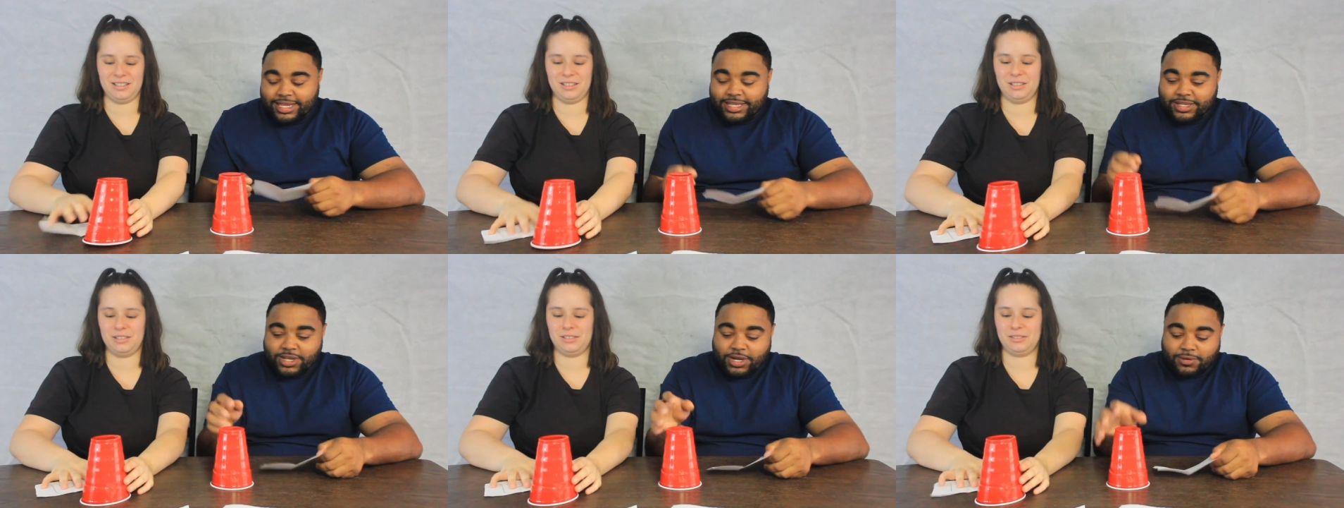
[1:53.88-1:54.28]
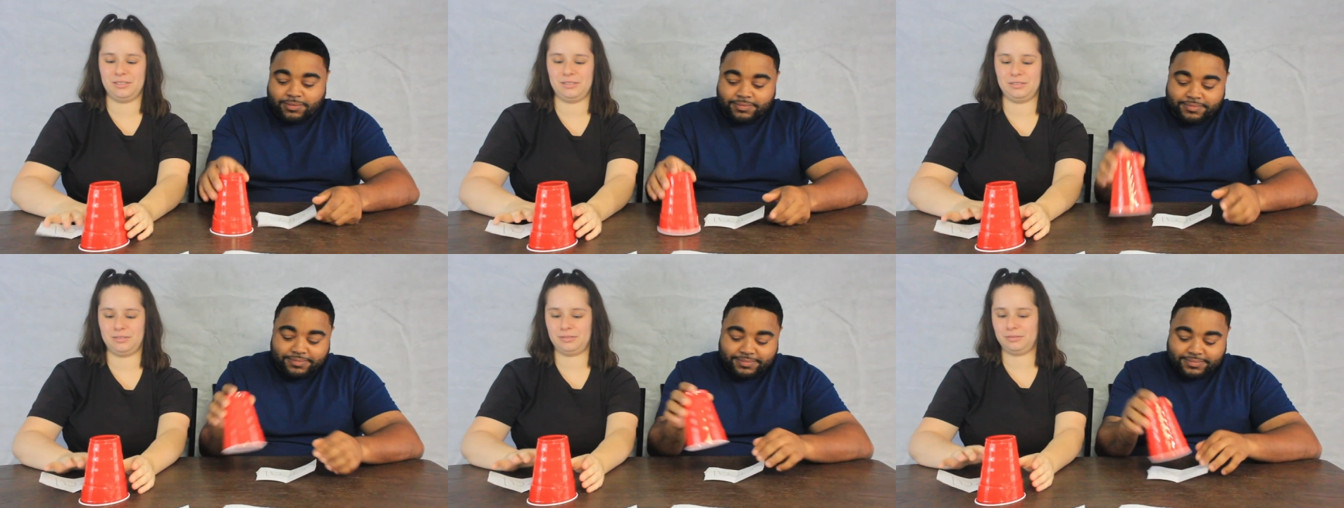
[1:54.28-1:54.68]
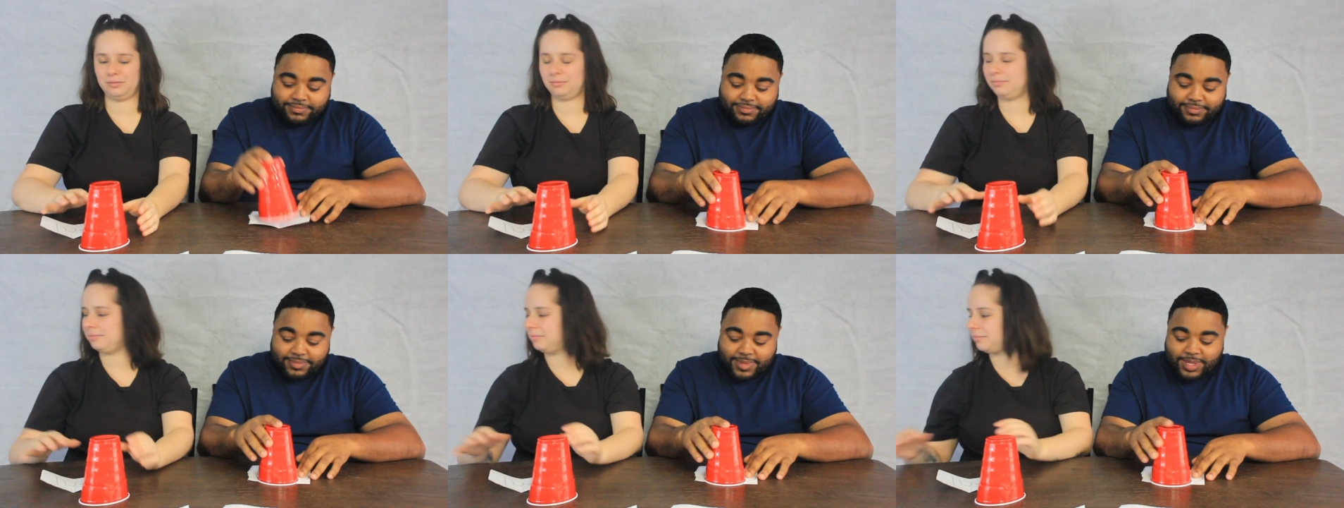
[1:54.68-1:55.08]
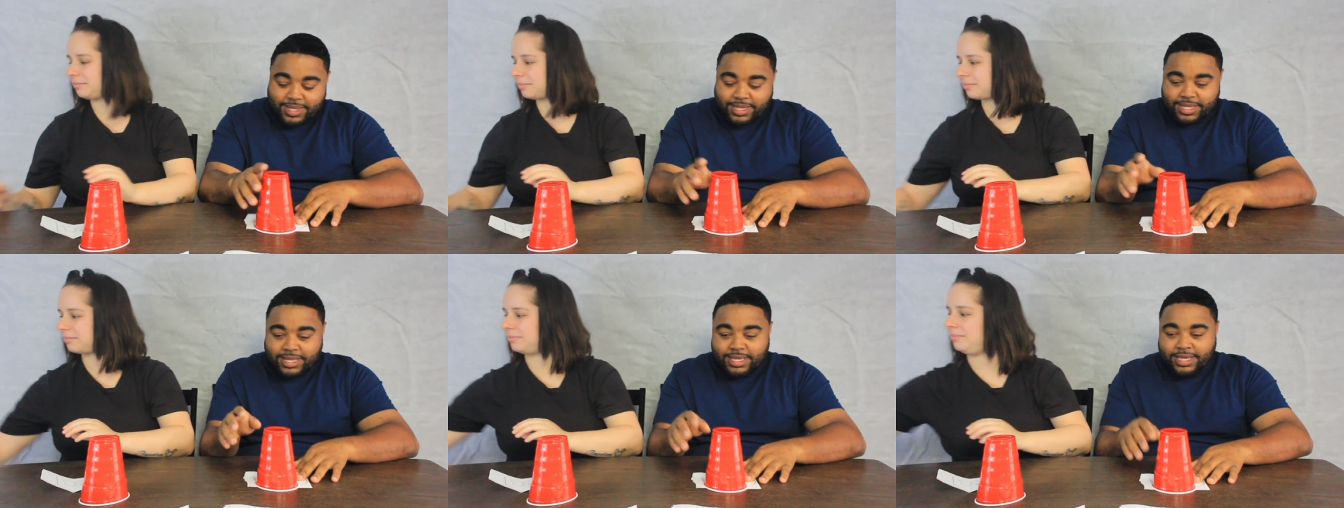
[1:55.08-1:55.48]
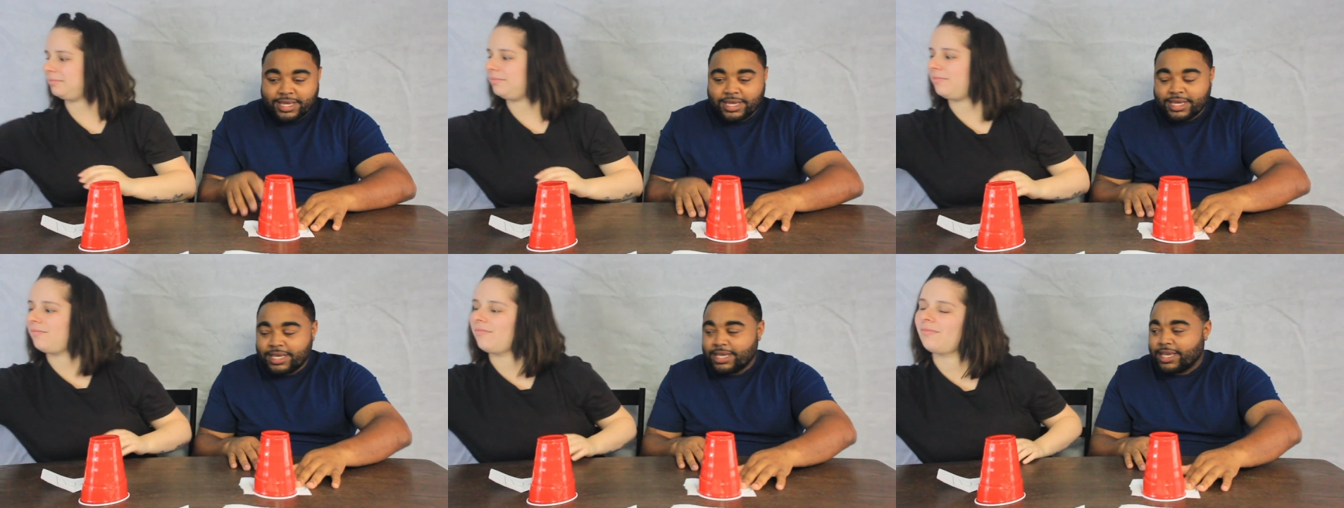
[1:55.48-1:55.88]
Speaker 1: so,
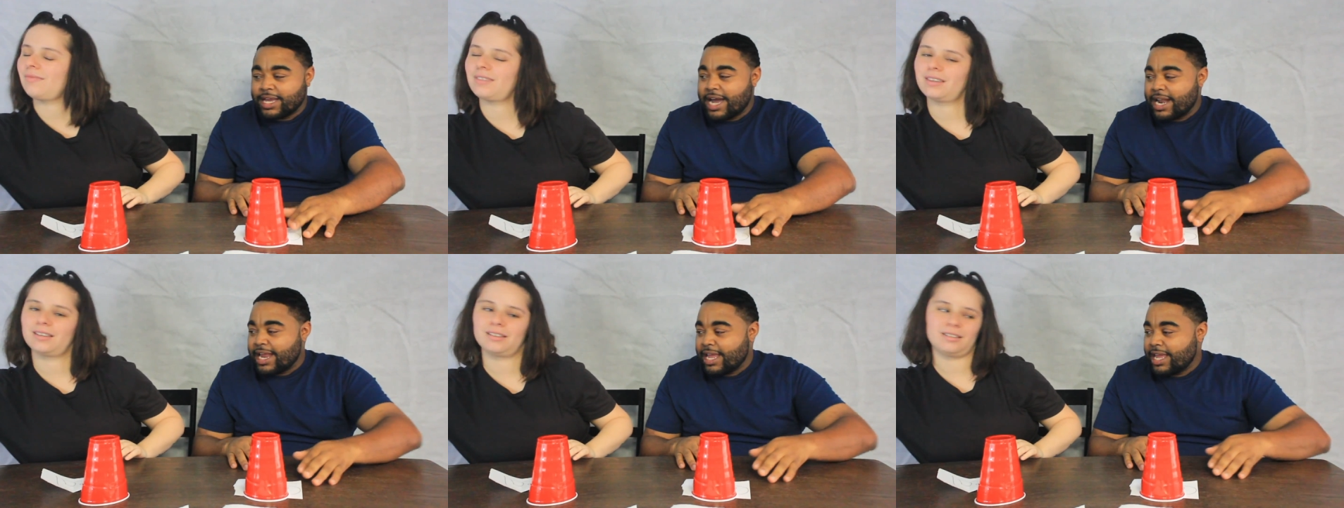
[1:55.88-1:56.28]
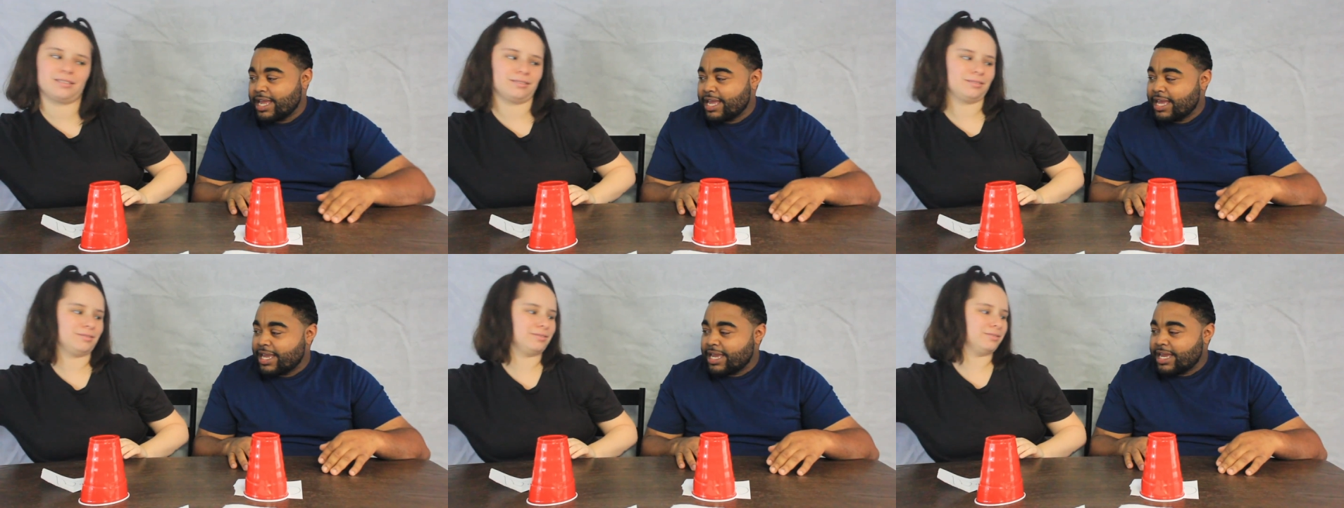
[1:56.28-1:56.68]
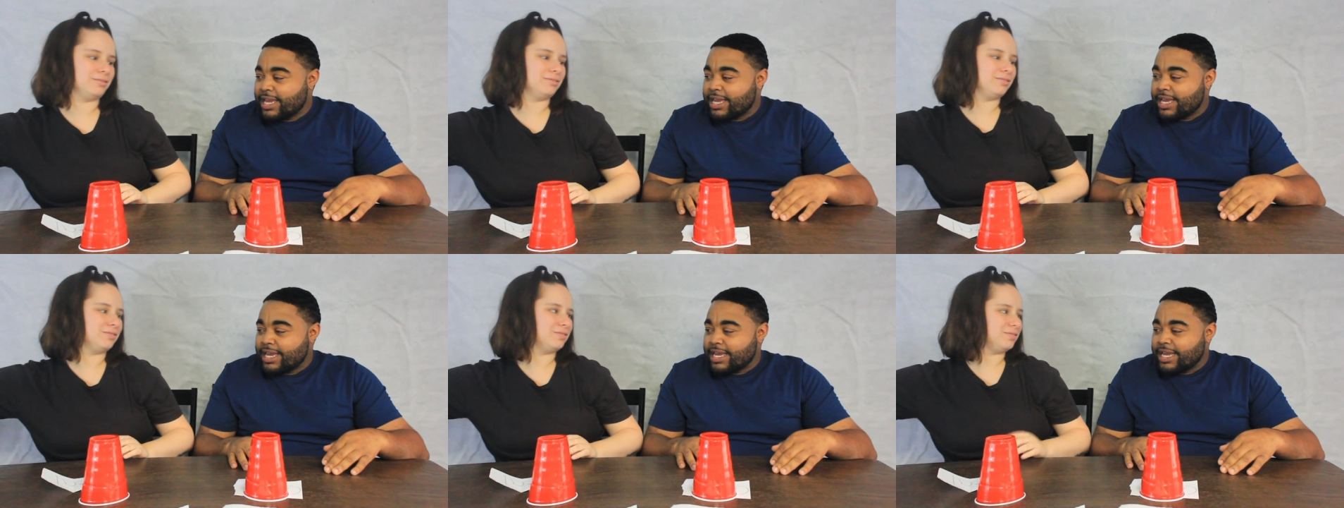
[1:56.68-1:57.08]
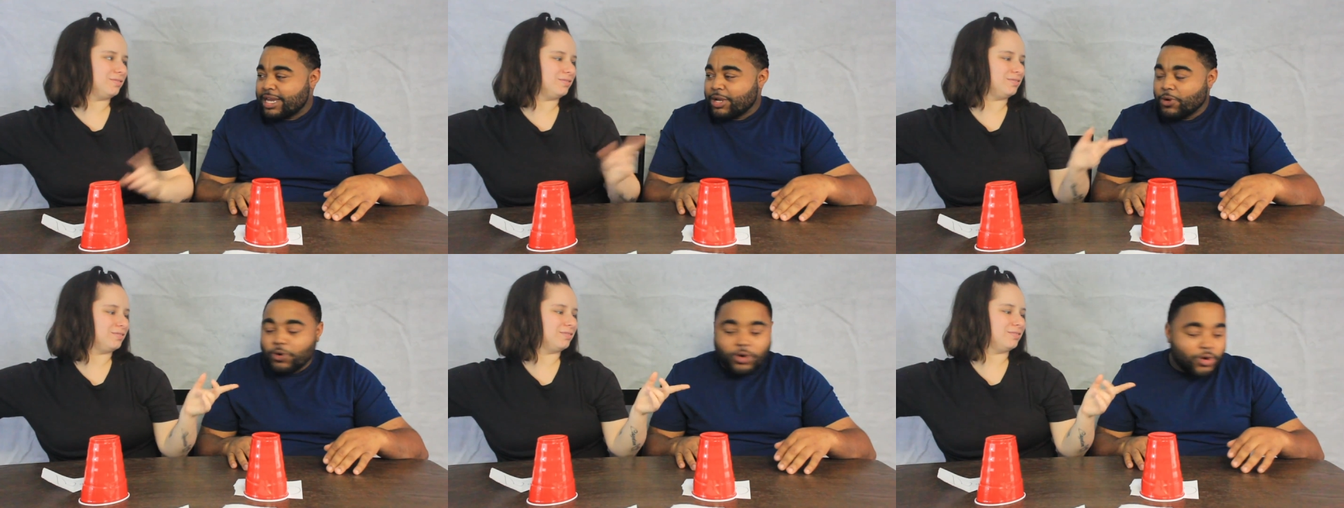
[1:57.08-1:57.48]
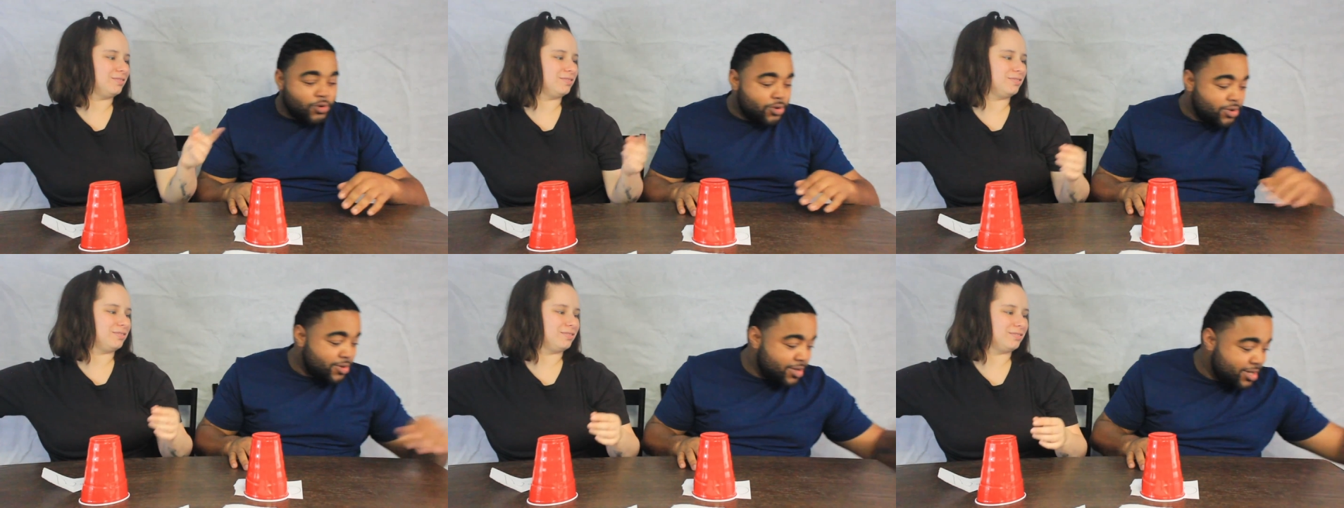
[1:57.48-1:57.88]
you got it.
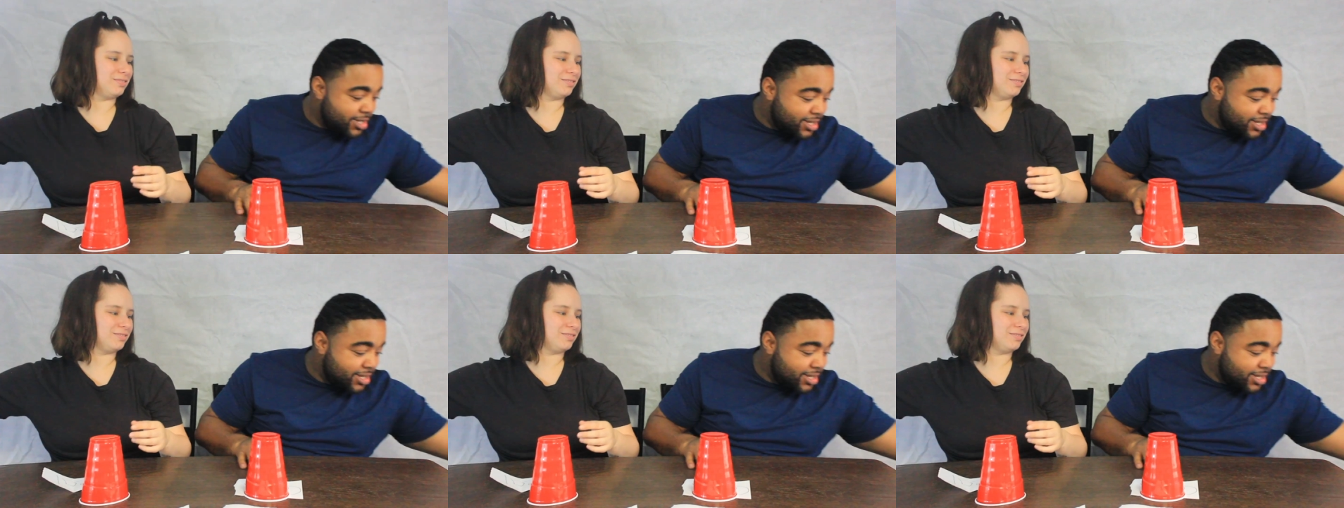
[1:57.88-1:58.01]
Woo!